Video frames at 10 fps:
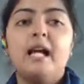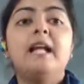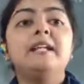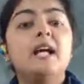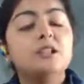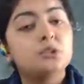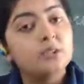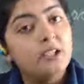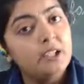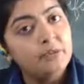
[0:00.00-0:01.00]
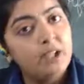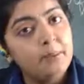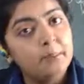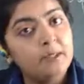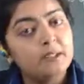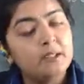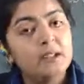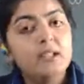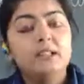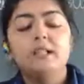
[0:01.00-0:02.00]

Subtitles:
and natural environment.